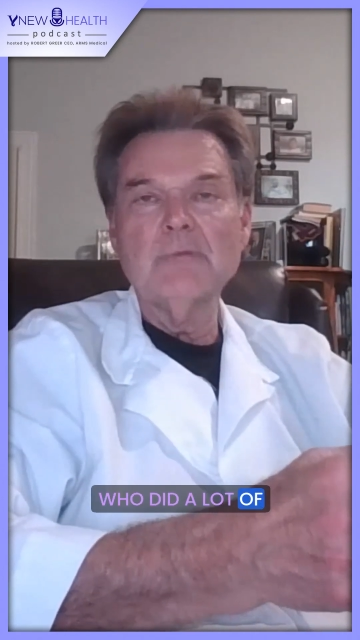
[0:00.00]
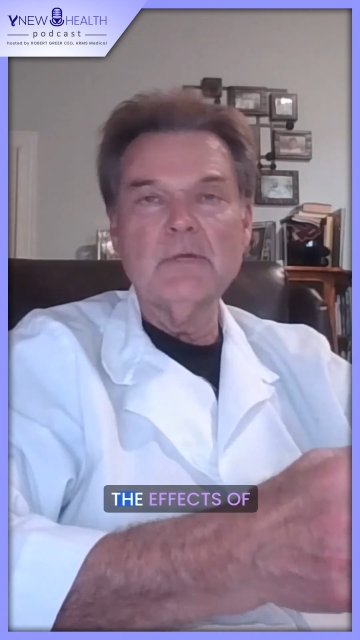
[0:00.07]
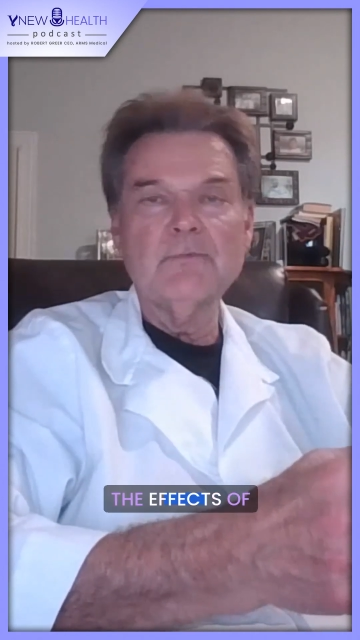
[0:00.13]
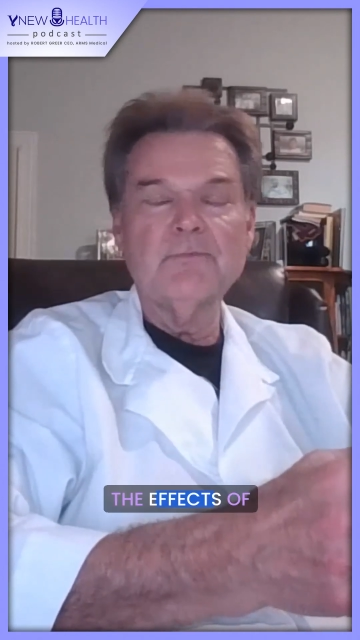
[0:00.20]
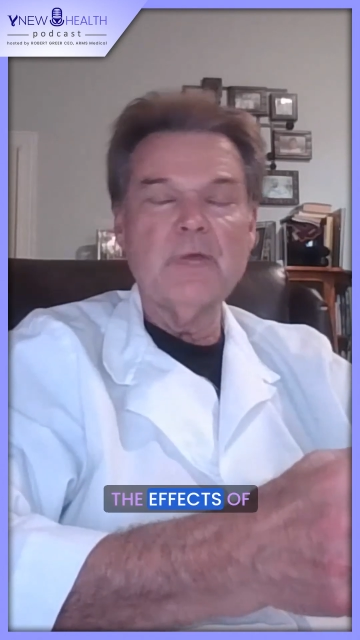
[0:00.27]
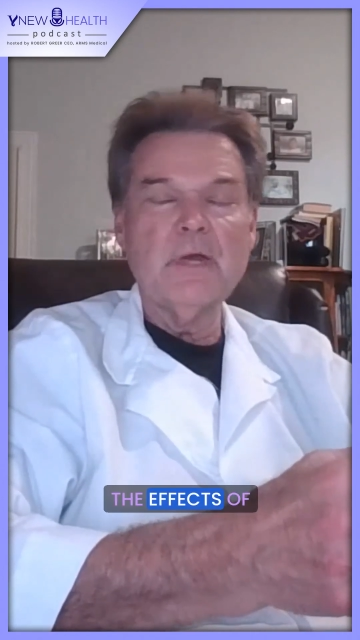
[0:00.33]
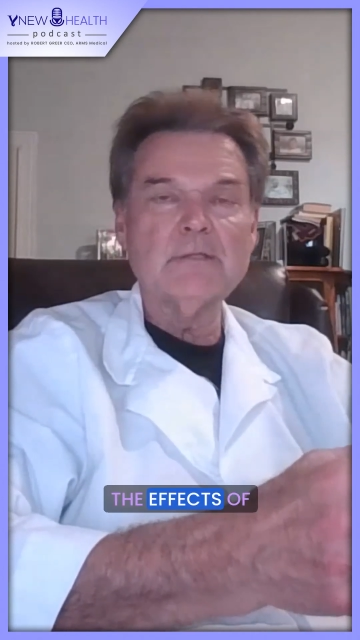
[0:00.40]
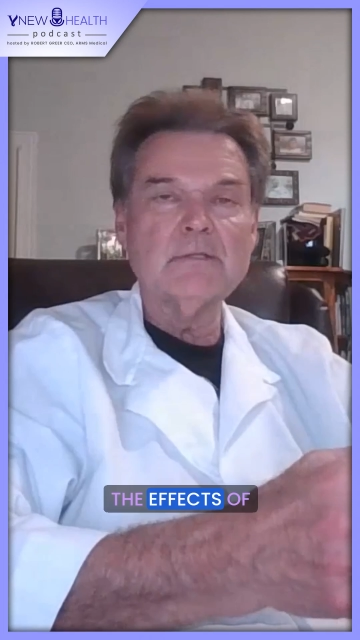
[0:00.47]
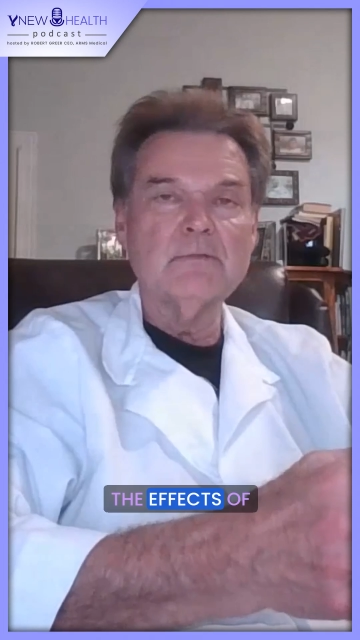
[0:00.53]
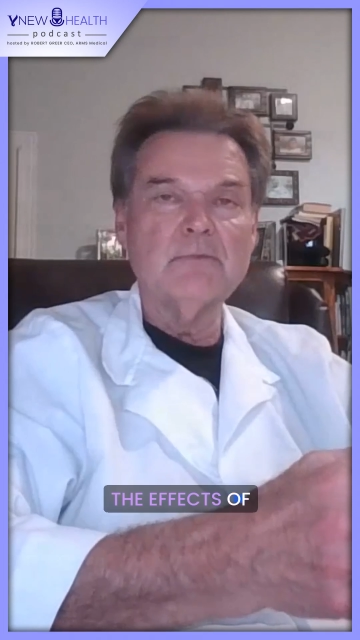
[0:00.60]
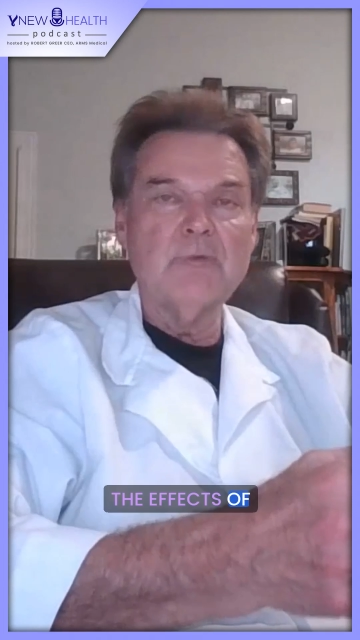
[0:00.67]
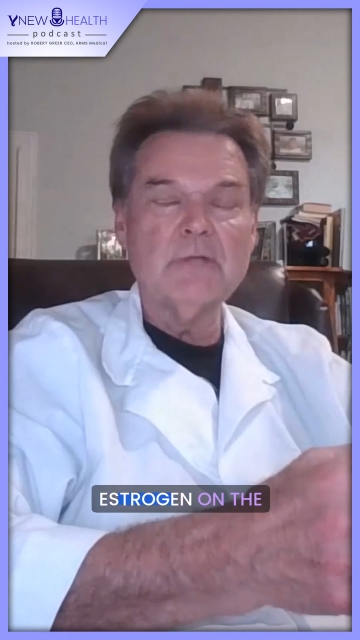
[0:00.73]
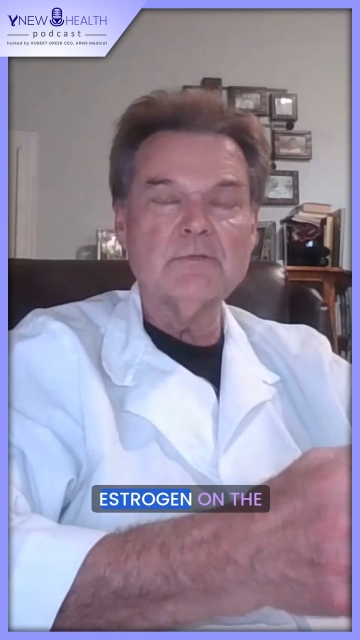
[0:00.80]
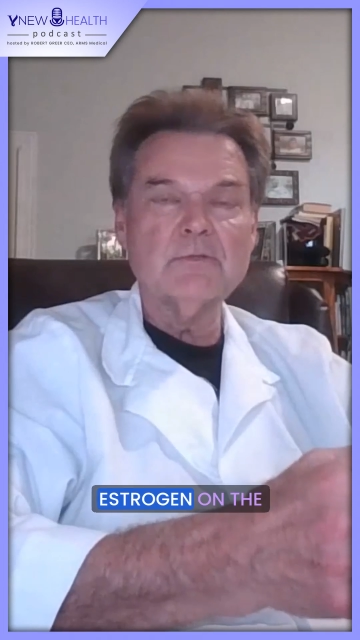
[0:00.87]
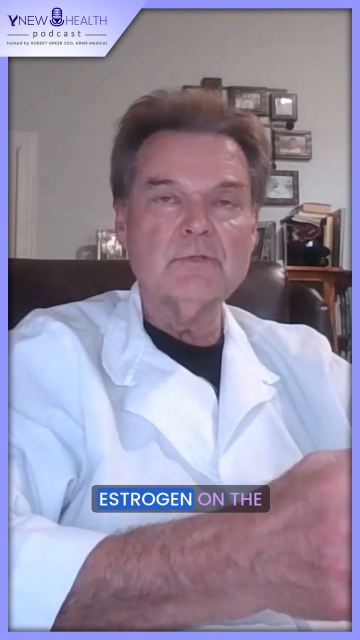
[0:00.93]
effects of
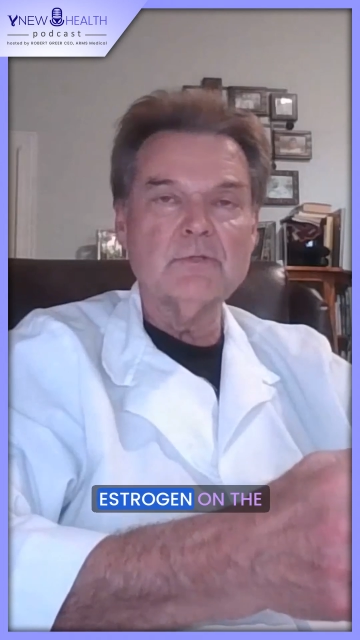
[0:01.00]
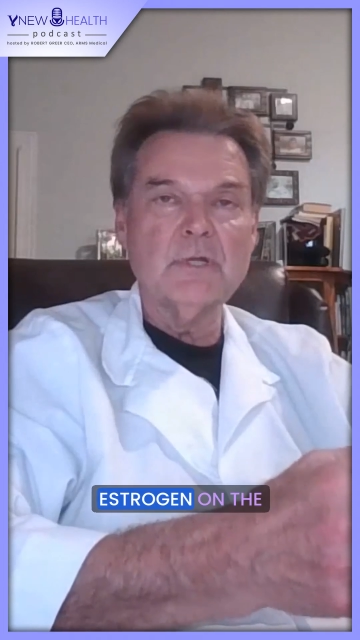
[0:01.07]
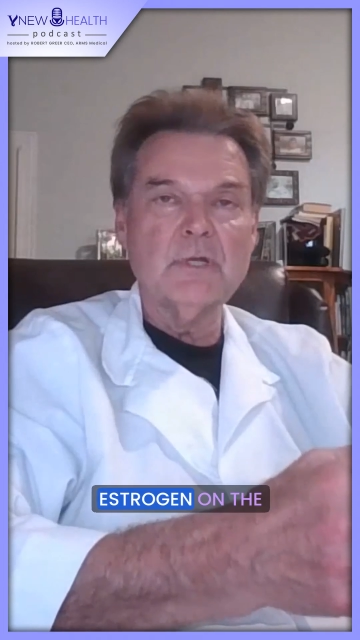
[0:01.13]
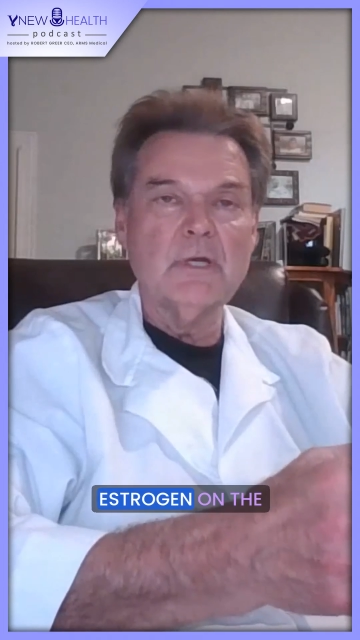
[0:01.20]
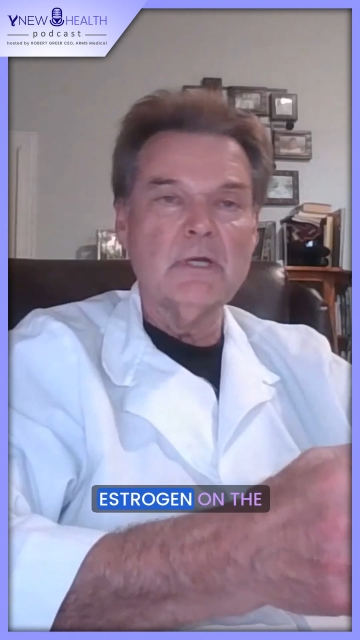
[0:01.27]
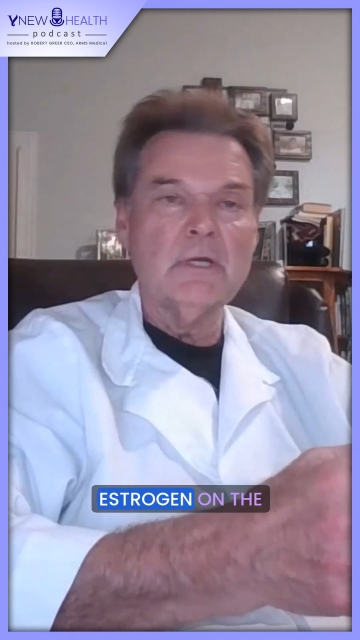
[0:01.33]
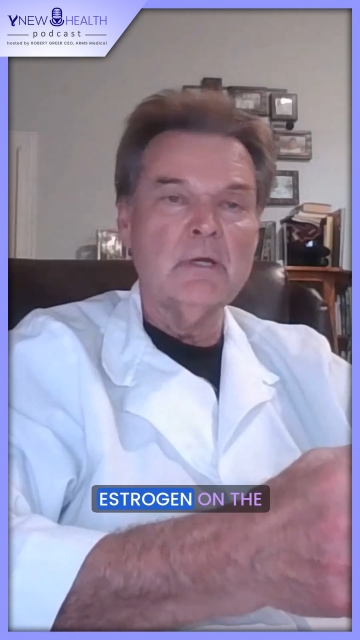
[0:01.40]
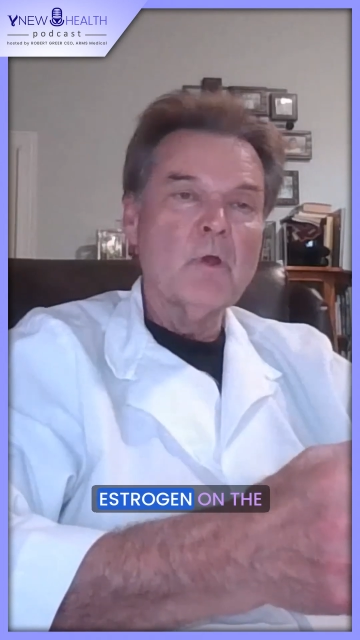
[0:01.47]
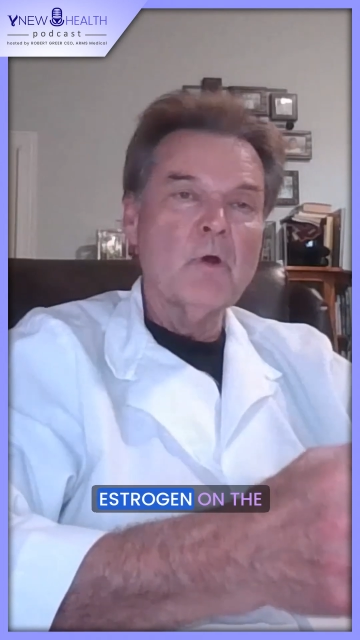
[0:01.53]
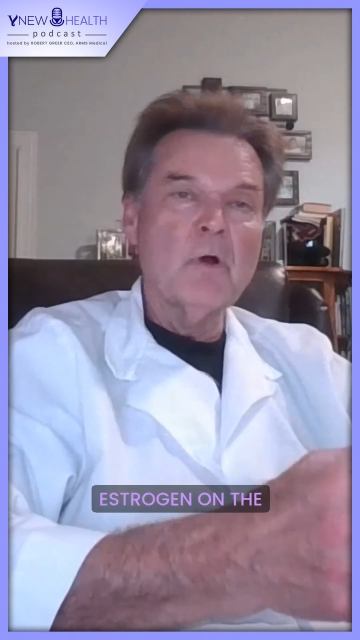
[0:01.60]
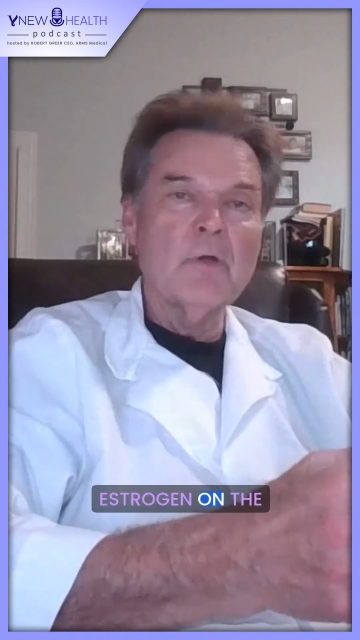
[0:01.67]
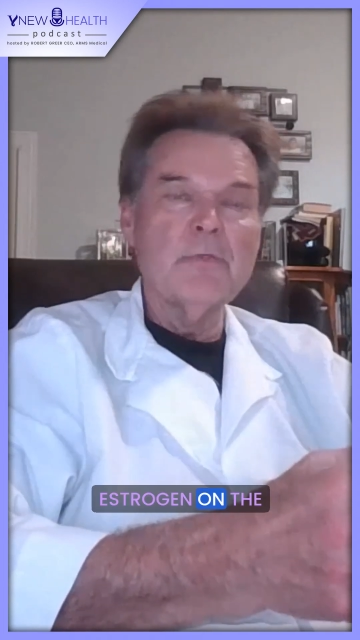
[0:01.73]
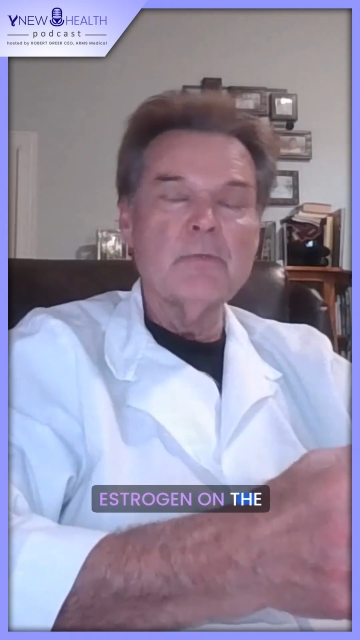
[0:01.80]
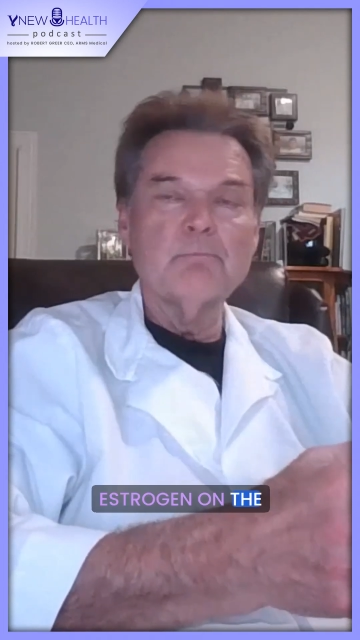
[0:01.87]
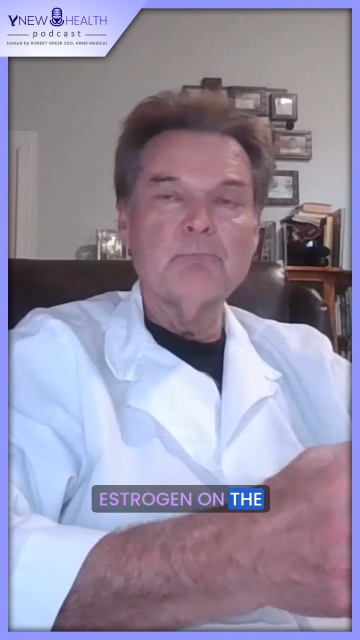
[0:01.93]
estrogen
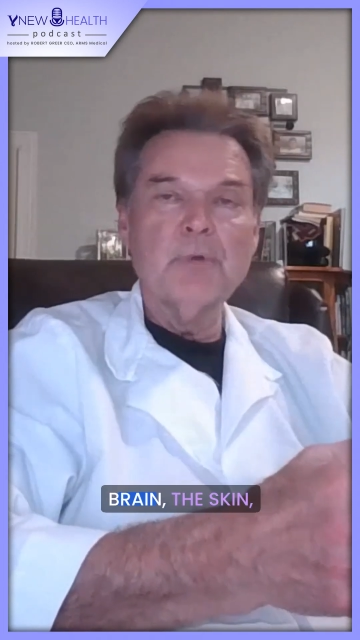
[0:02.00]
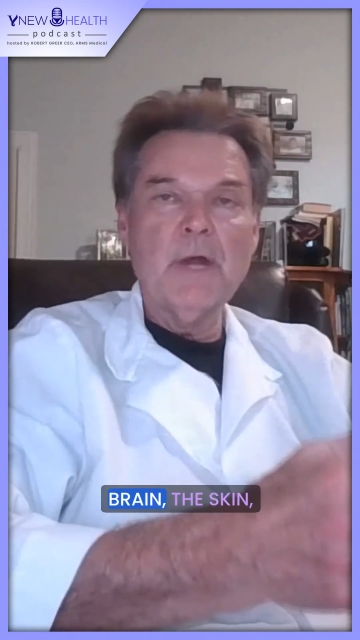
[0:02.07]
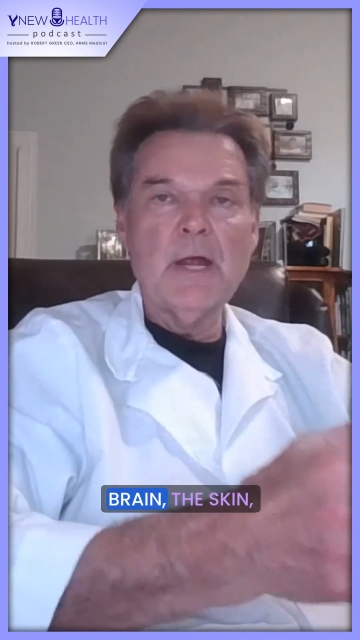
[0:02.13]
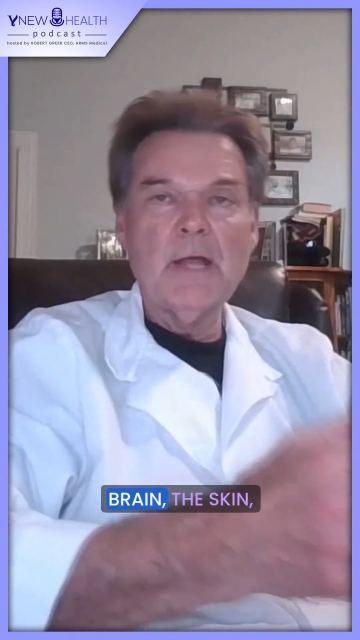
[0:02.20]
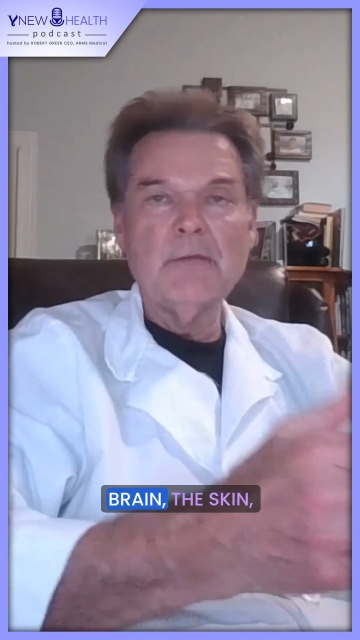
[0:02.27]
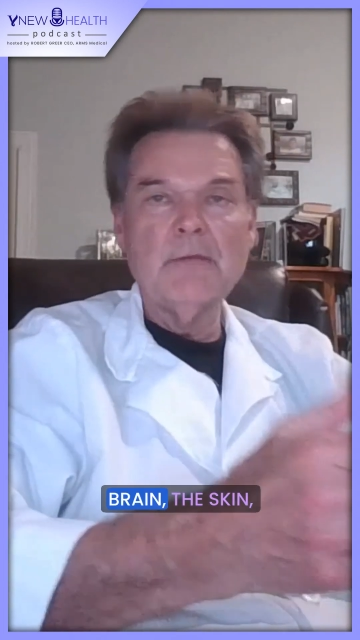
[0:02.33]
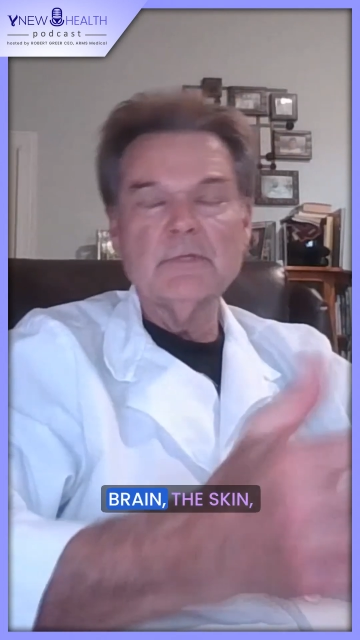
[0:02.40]
on the brain,